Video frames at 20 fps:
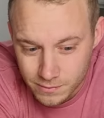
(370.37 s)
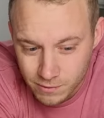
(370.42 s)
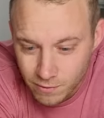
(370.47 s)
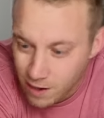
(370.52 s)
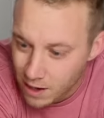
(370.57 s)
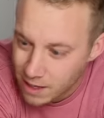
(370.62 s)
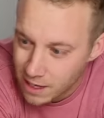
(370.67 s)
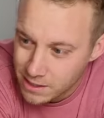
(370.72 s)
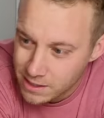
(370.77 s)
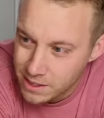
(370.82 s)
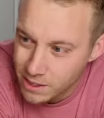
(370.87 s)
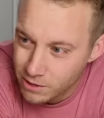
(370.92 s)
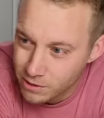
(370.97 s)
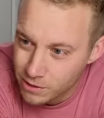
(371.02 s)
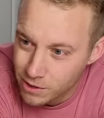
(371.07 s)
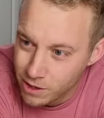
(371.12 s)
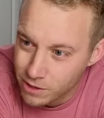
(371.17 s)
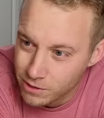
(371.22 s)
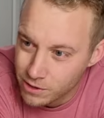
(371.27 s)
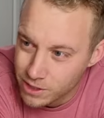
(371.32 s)
Right, I still don't
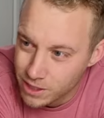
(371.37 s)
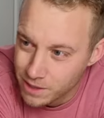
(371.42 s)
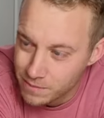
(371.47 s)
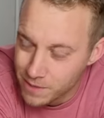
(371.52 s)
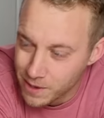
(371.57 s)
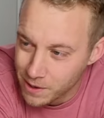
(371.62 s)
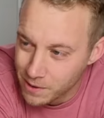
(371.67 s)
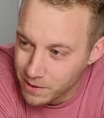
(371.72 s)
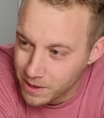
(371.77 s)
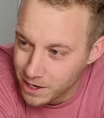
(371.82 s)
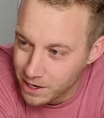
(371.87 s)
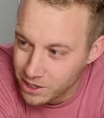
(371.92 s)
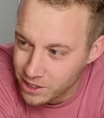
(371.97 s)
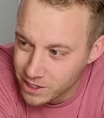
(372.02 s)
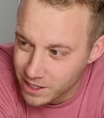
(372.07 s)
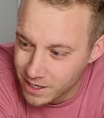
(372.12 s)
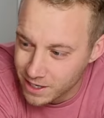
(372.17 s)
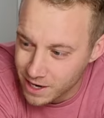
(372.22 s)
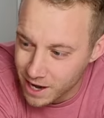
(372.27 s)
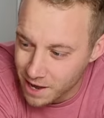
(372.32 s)
know. Should it be on there or
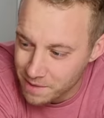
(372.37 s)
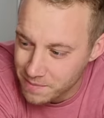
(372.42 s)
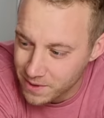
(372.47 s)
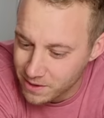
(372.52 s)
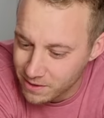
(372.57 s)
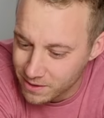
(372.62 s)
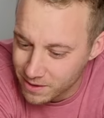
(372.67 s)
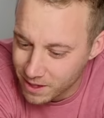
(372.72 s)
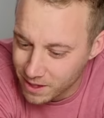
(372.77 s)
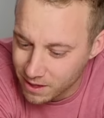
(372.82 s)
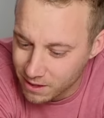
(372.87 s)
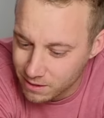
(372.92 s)
should it not be on there?